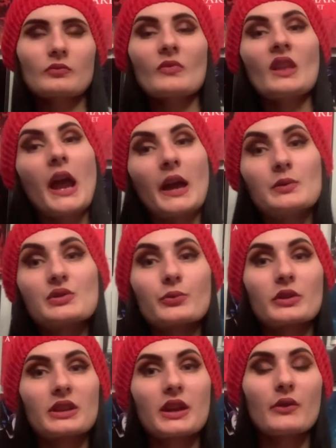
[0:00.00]
I was
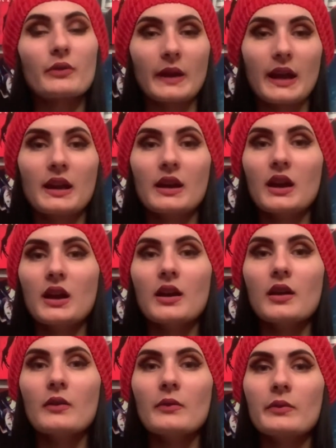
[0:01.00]
really a fan
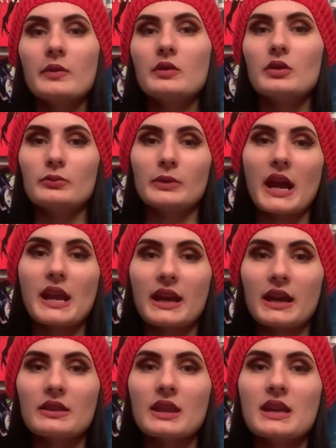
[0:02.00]
of the writing
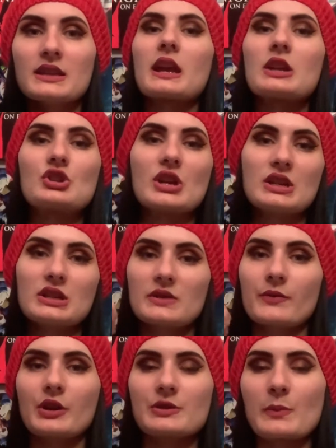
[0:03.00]
in this. It changes
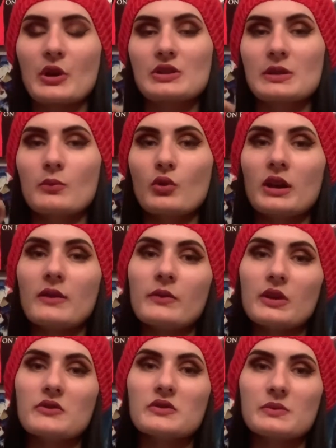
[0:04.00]
first-person point of
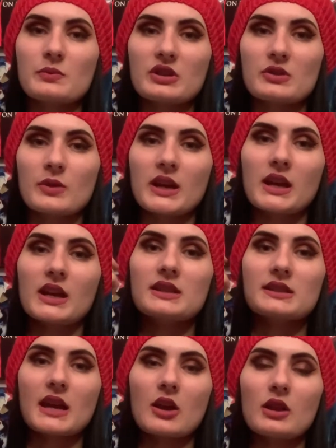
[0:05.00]
views between
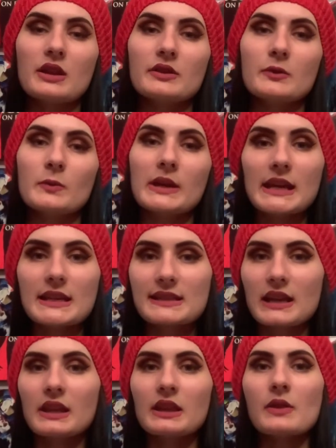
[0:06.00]
Adele and Louise,
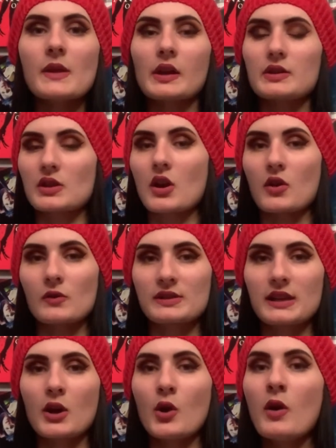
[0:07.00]
and then there's
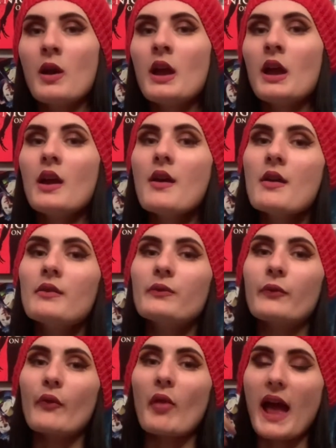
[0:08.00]
also
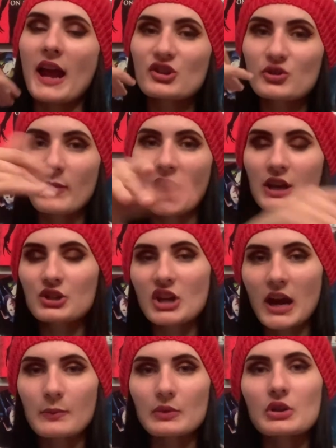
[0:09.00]
flashback
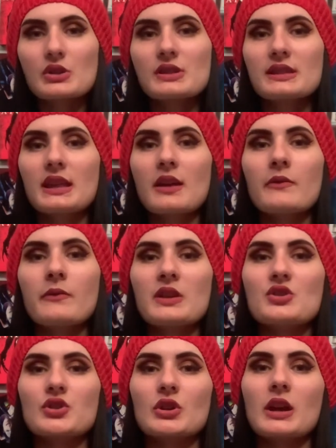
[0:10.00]
chapters that
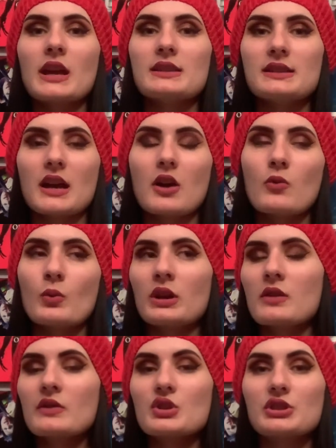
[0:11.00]
feature Adele
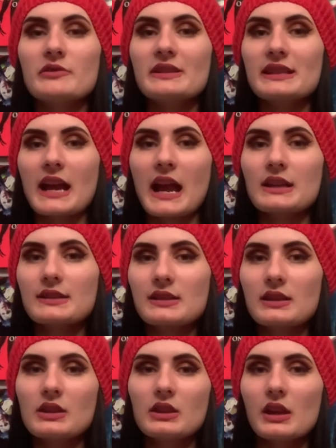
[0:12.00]
whenever she was at
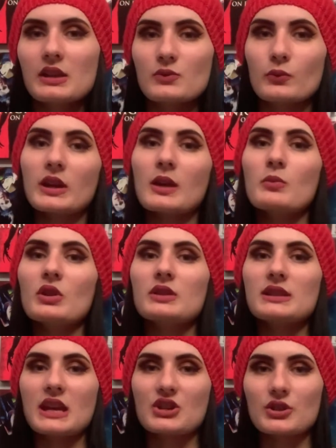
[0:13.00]
this
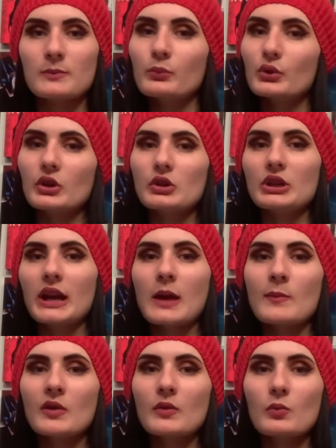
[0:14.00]
rehabilitation
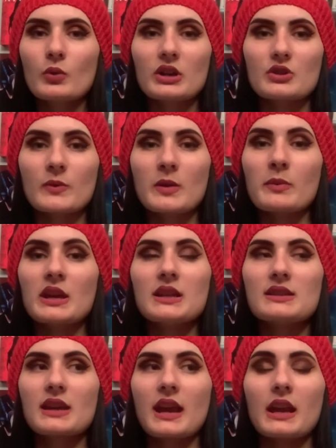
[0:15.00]
program where we
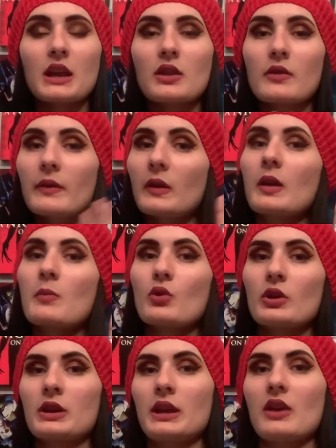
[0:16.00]
meet another very
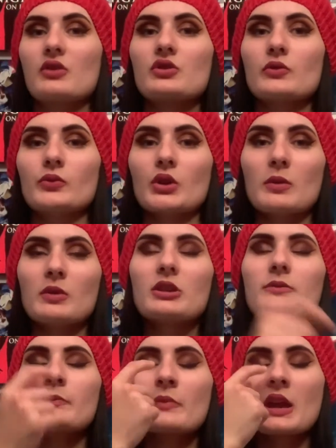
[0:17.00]
important character, Robert.
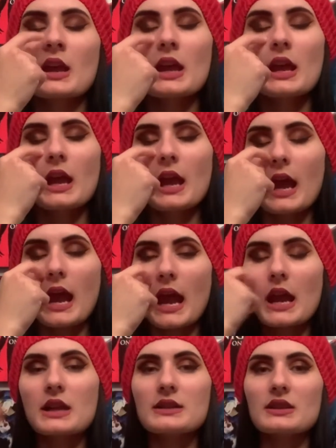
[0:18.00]

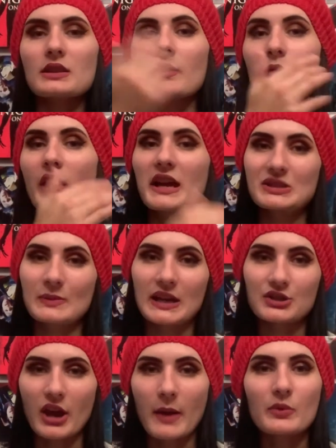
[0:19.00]
And the flashback
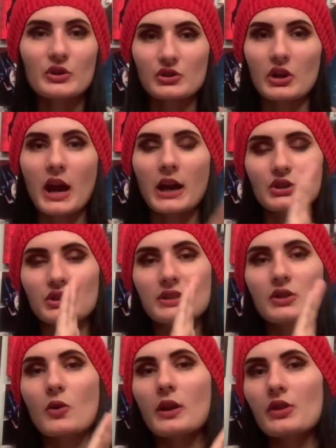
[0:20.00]
chapters are actually
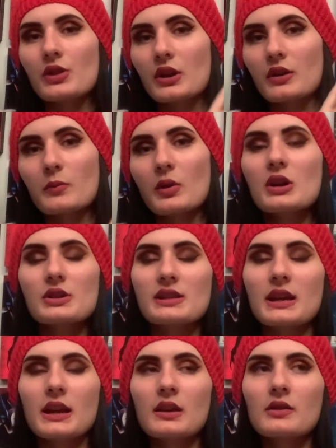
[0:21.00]
told in
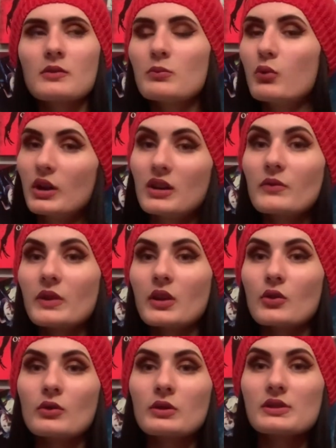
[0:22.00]
third-person point of
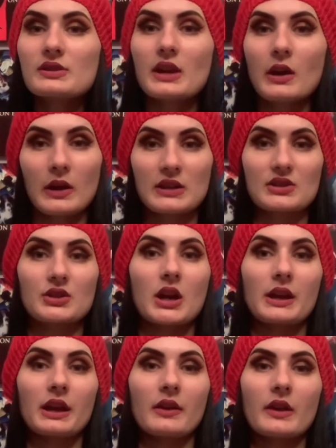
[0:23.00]
view, so it's
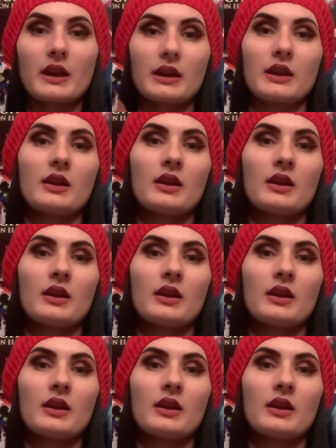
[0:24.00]
talking like